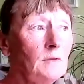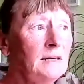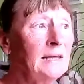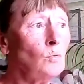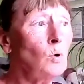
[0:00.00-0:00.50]

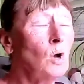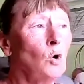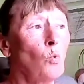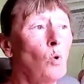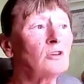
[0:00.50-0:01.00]
Now,
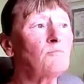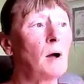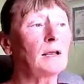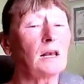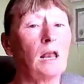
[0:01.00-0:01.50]
one of
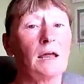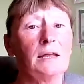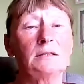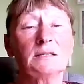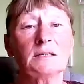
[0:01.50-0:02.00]
my
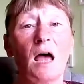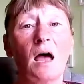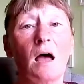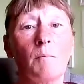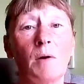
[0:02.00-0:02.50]
clients
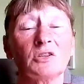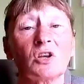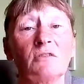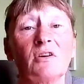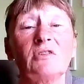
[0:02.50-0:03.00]
has
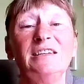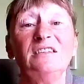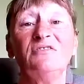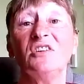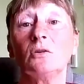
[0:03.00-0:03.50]
got a very
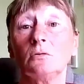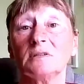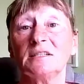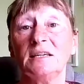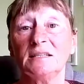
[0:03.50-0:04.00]
difficult
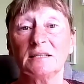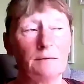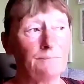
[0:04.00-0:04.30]
sister,